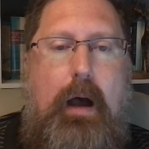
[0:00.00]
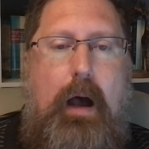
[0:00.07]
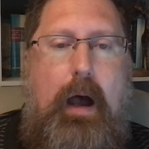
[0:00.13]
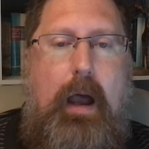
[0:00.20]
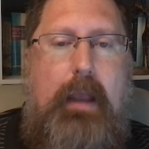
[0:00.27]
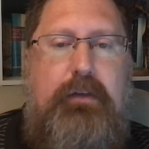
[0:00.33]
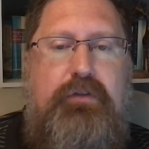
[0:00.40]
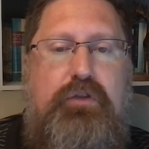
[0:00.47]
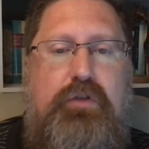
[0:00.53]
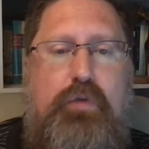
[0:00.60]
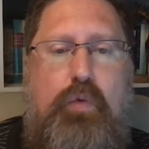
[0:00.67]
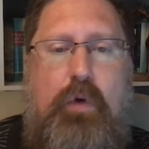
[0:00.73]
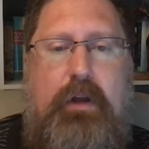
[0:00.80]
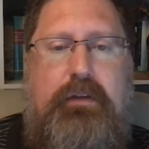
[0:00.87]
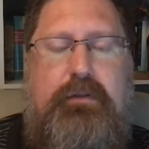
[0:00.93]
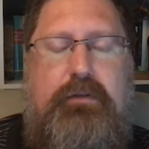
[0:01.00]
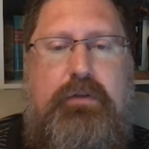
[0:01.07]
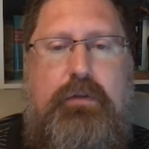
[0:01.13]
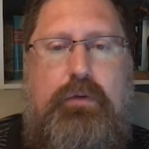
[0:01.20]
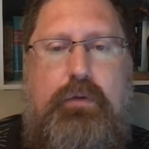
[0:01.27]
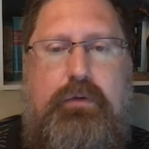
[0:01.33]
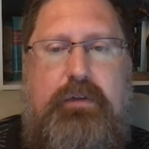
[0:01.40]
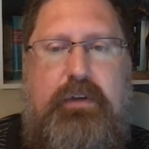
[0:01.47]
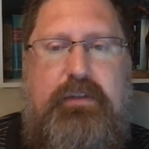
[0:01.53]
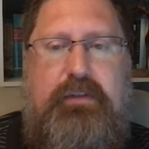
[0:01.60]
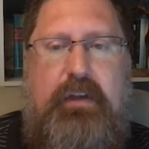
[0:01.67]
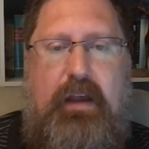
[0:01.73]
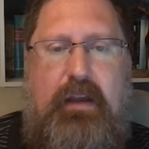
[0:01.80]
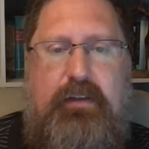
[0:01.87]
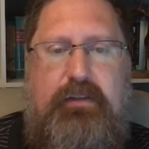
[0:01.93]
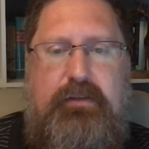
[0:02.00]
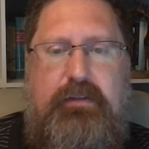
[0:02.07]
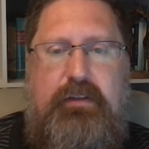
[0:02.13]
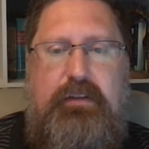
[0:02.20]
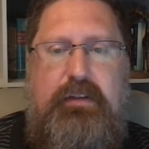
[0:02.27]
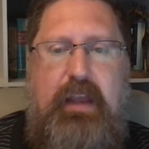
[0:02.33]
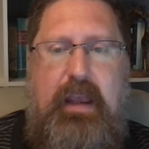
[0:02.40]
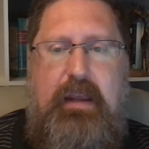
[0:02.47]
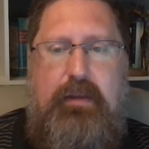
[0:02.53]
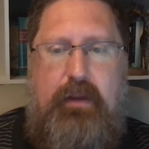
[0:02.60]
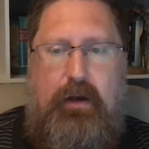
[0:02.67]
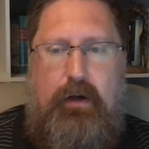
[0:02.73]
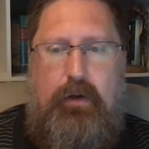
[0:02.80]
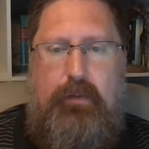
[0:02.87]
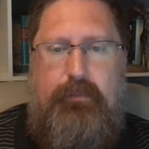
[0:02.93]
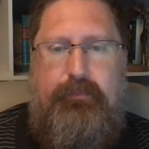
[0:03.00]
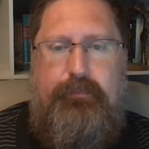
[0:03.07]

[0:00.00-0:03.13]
I do want to discuss today, though,